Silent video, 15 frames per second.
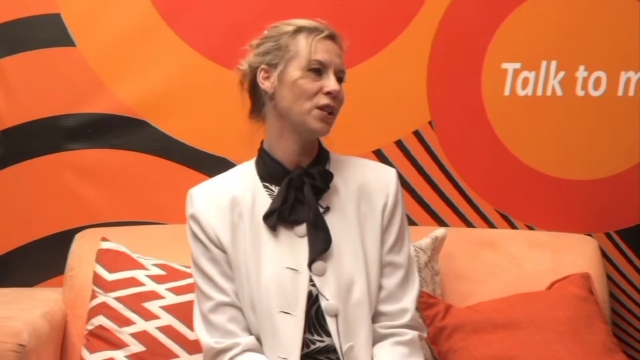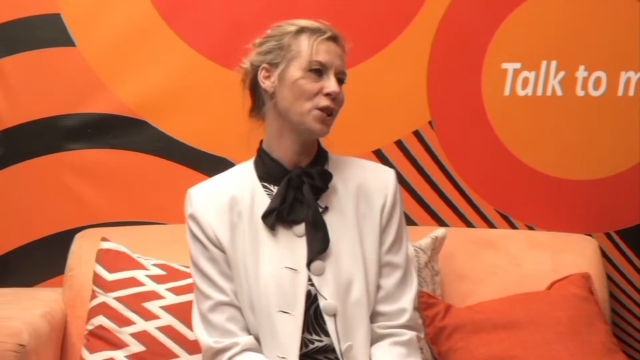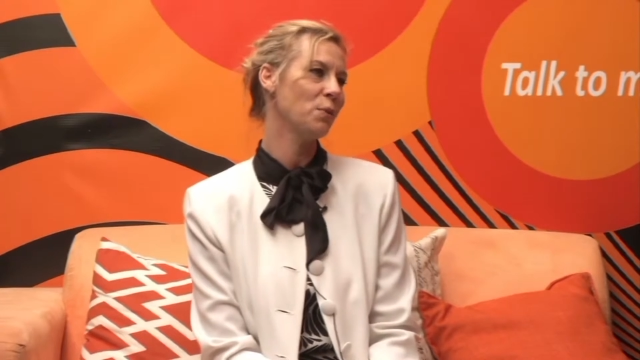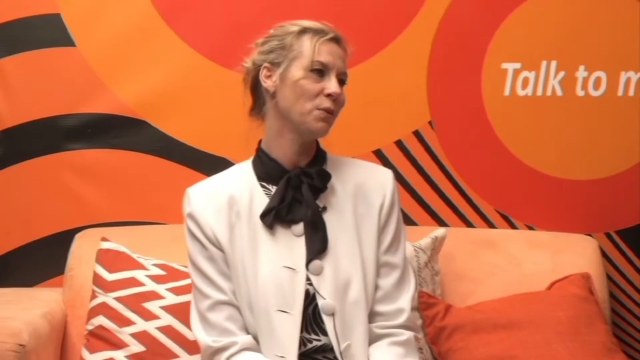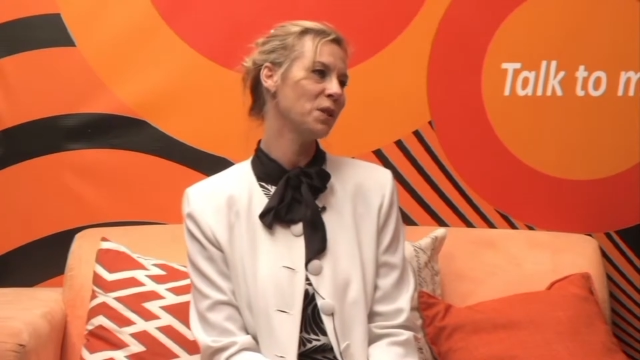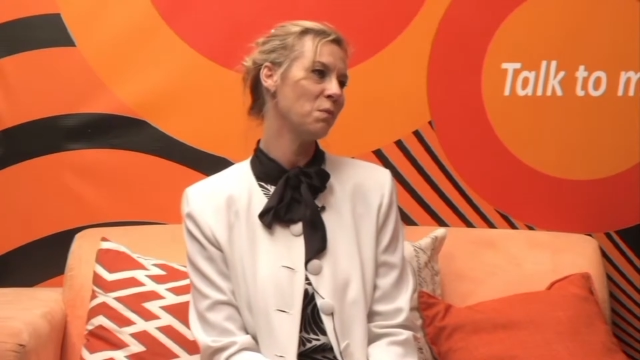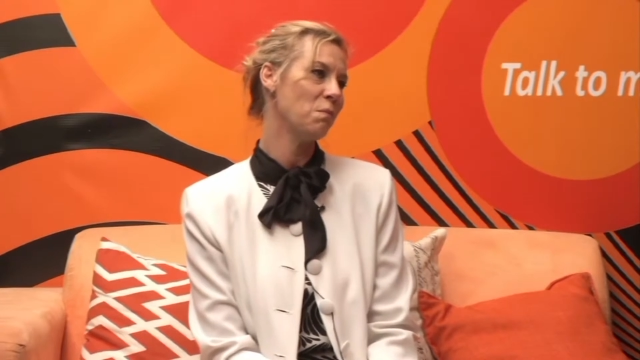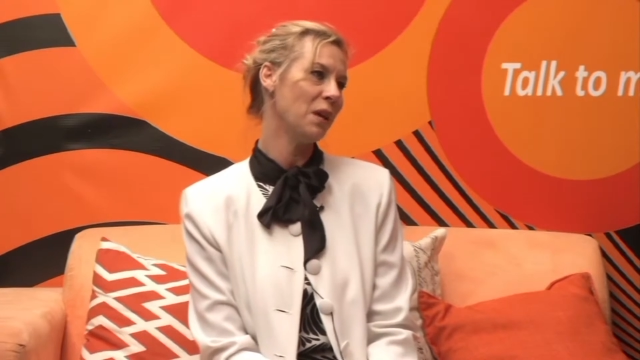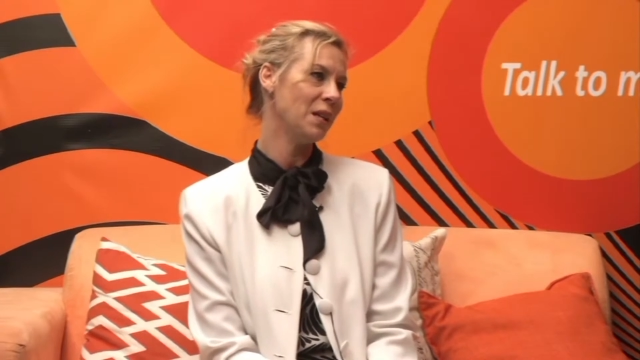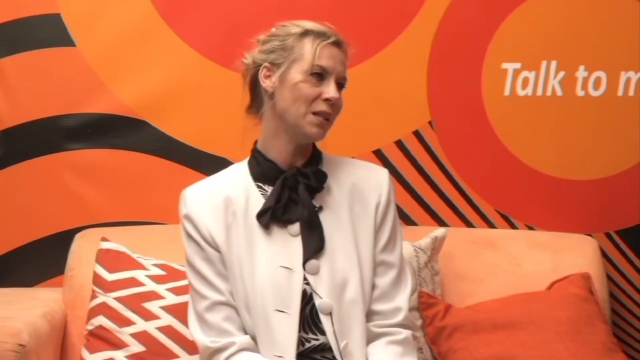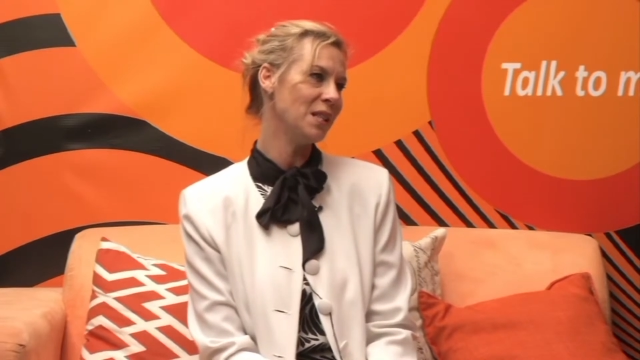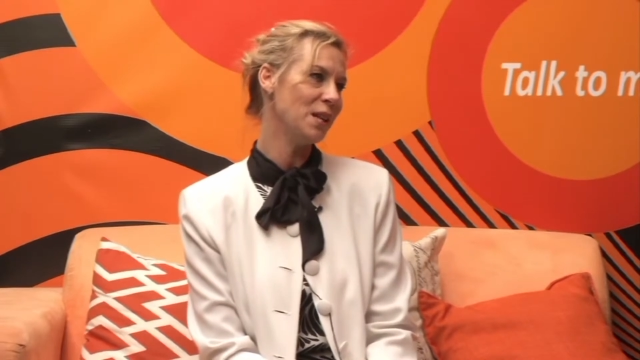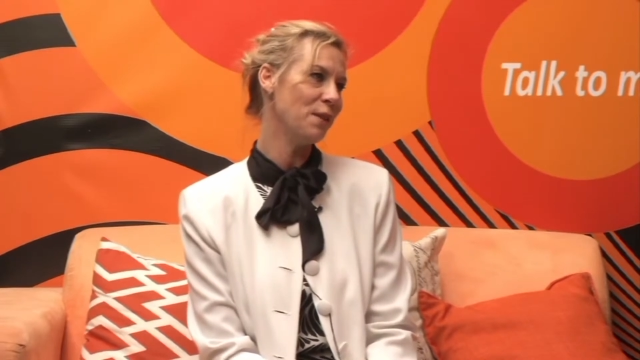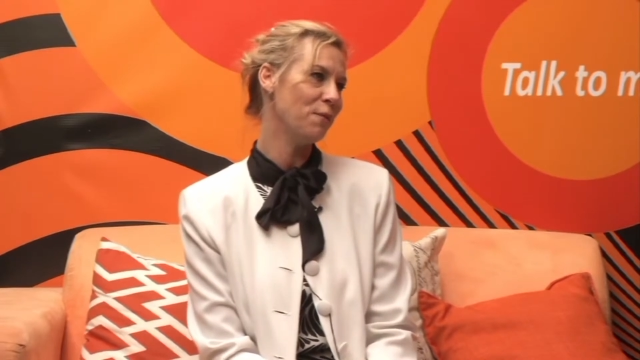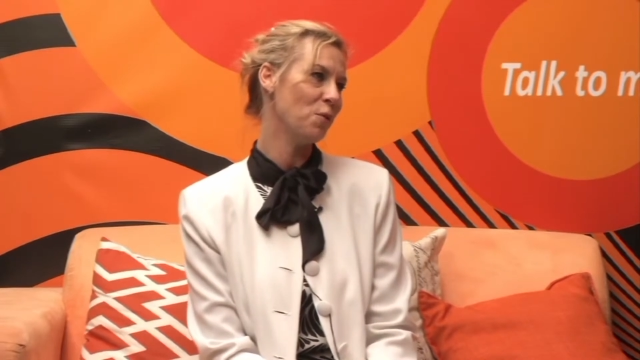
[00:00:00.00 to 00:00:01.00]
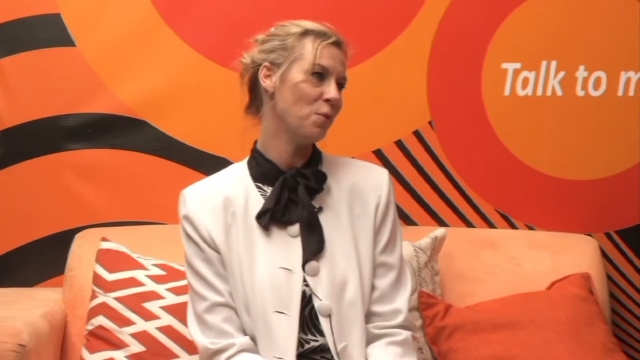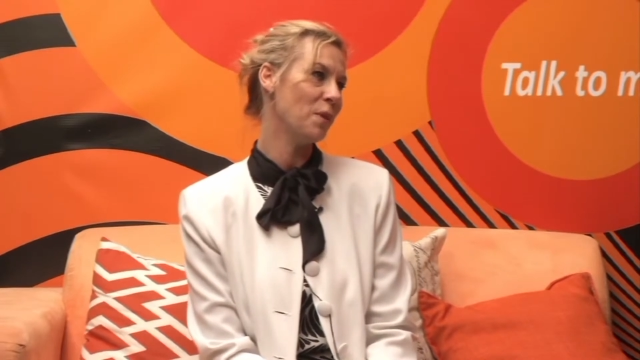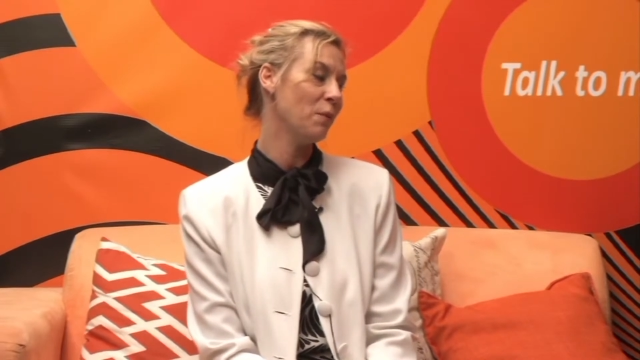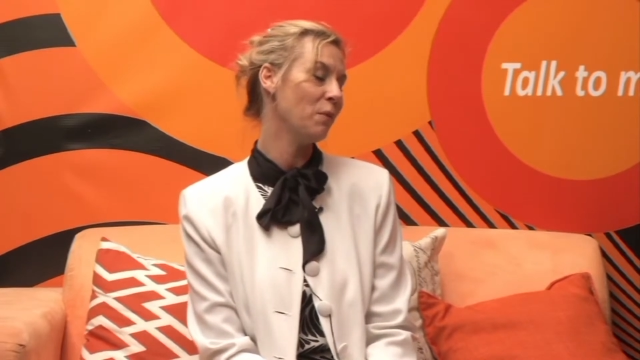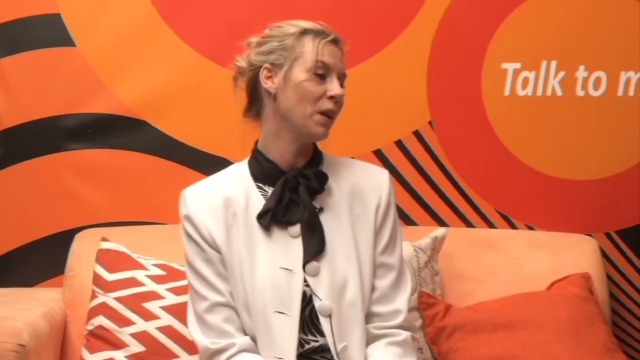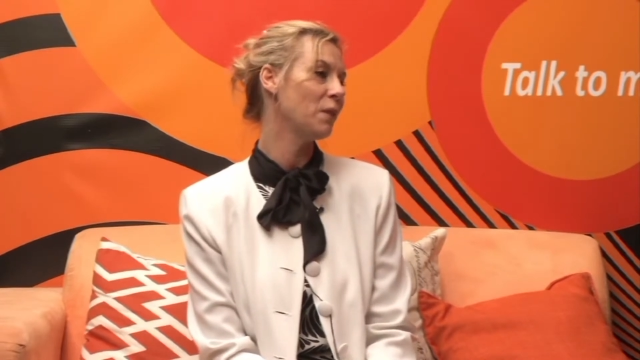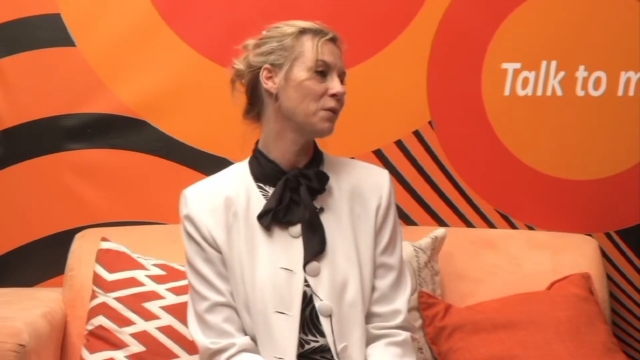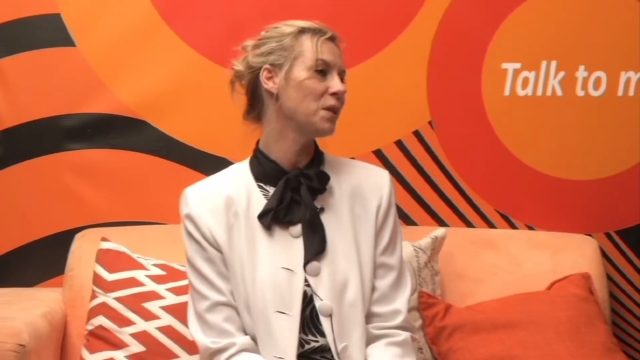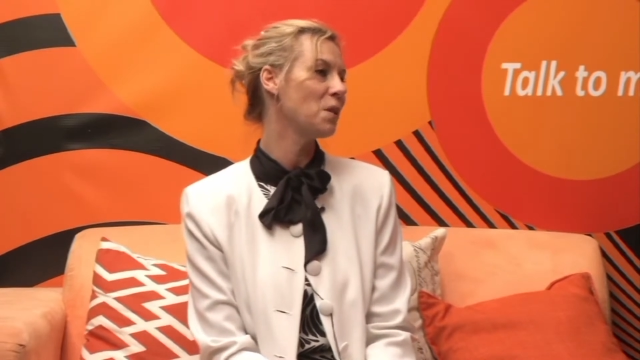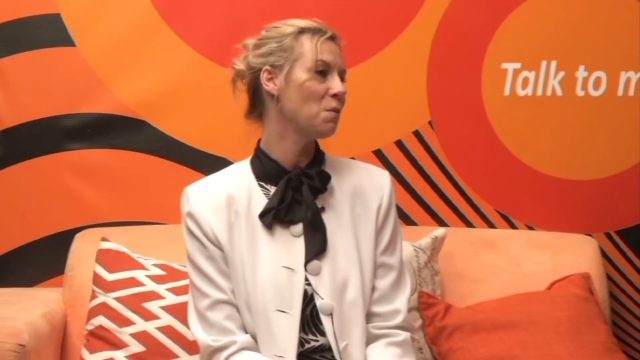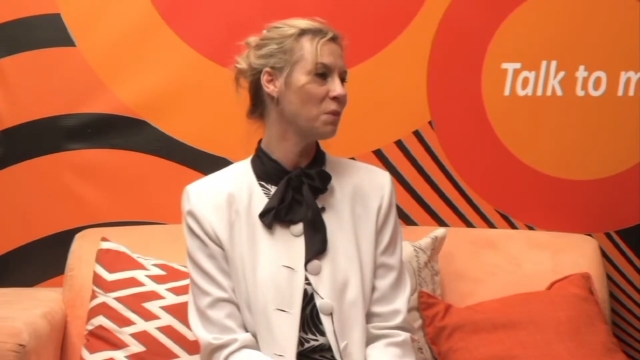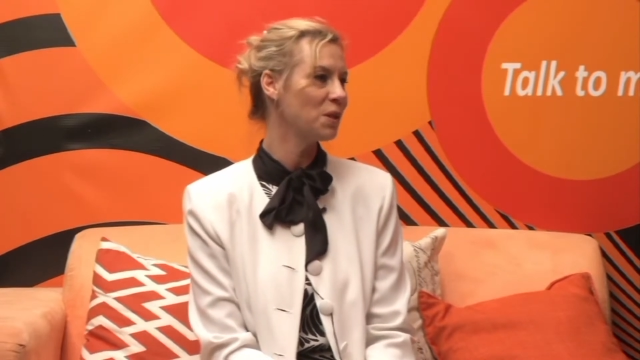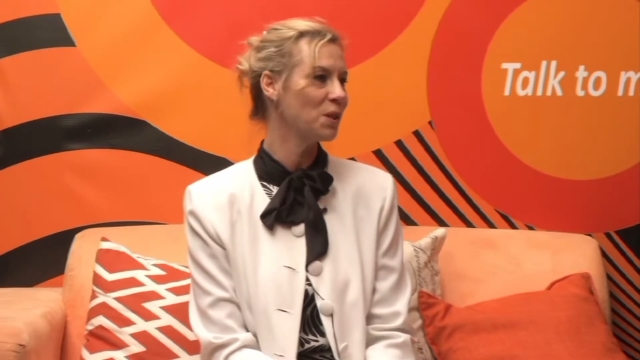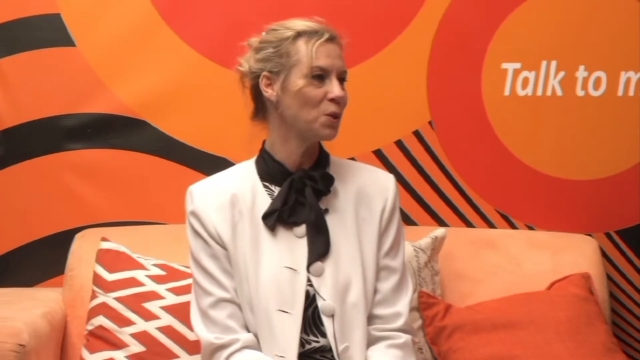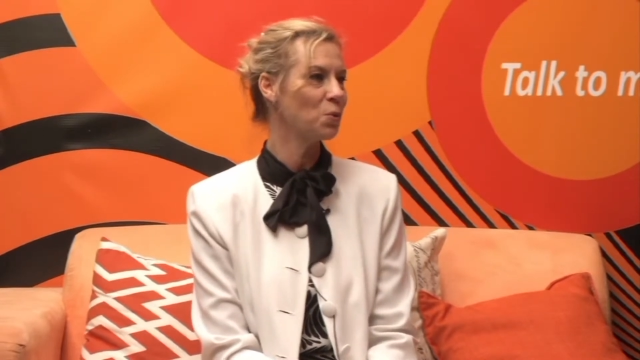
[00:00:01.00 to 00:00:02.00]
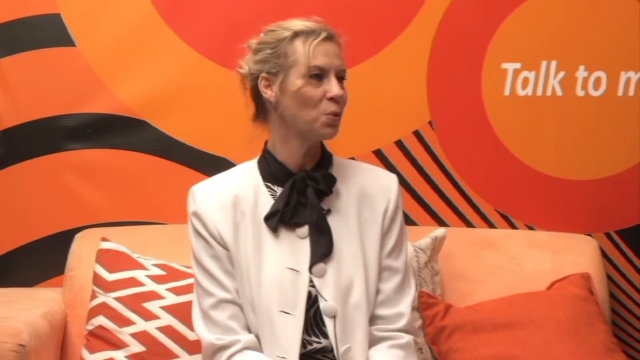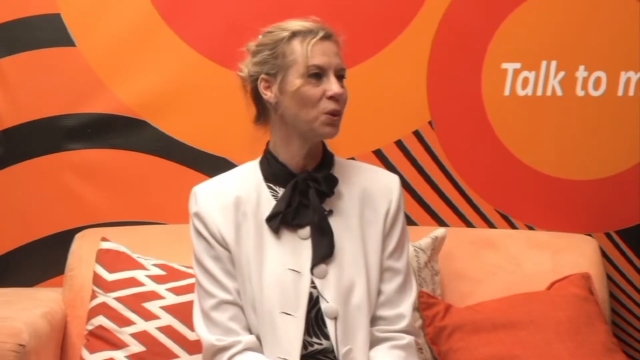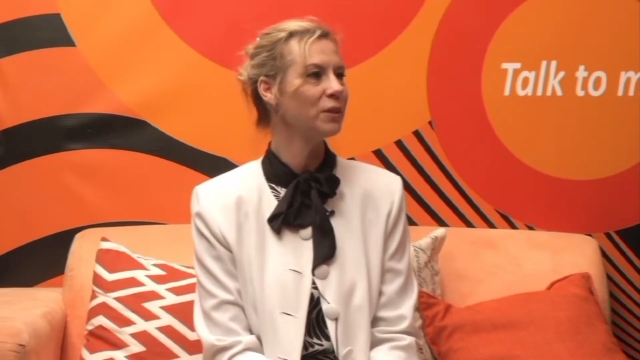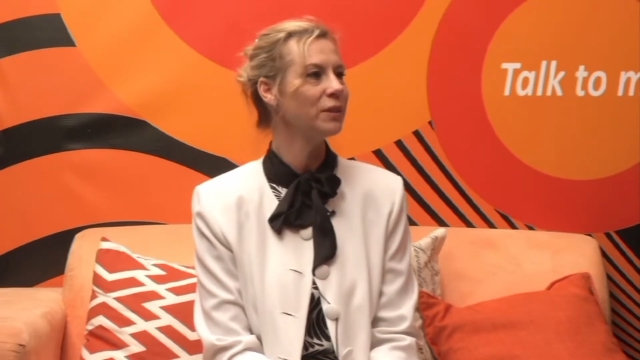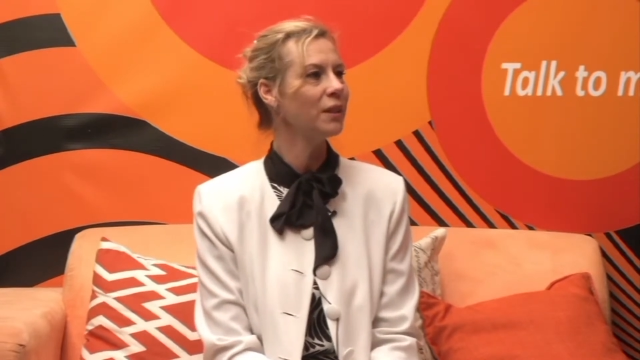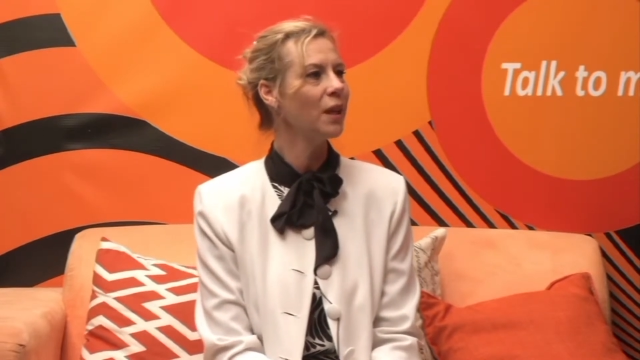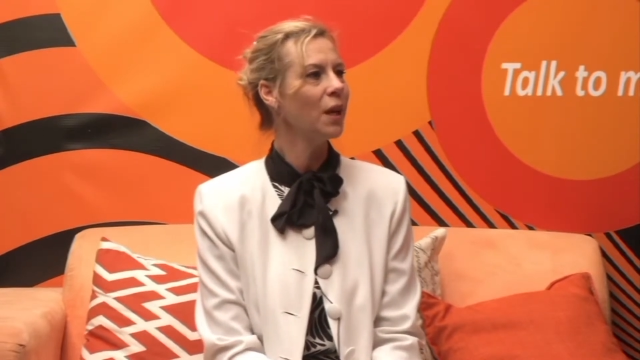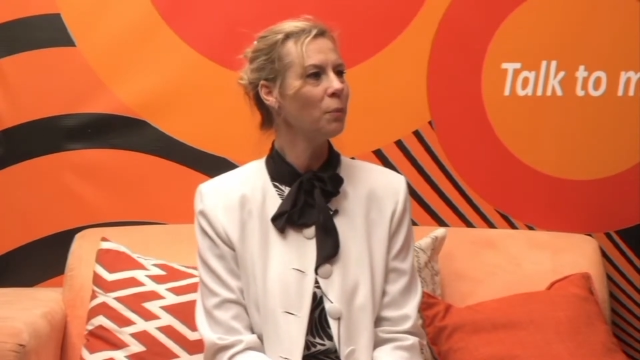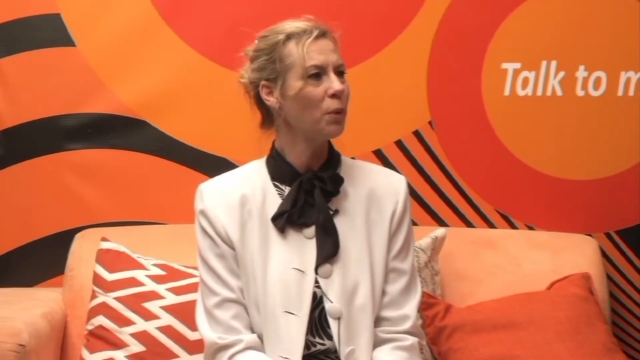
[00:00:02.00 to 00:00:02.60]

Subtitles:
she was a mentee for me when I was in the business world,